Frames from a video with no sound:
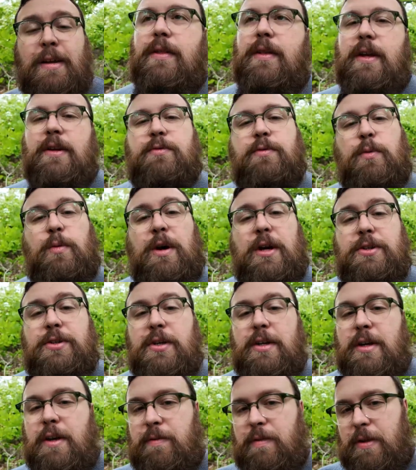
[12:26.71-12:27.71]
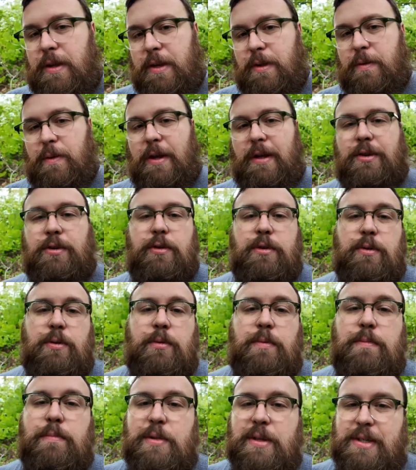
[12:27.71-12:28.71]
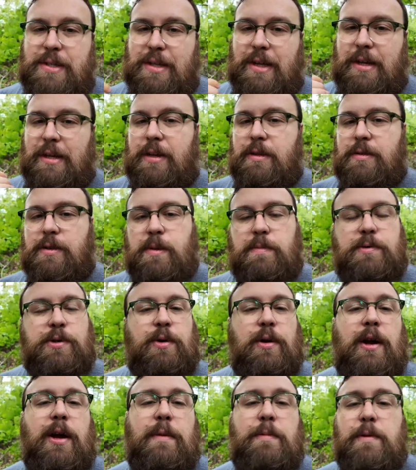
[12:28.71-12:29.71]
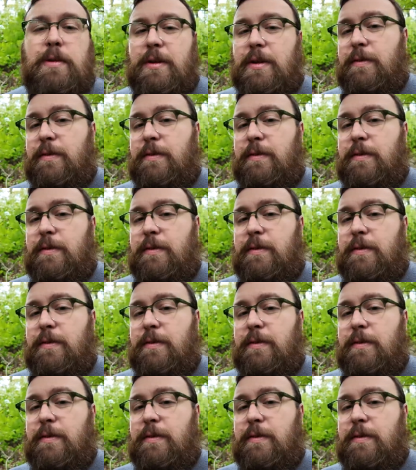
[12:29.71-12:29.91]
Thanks for watching. If you like what I do, please like and subscribe.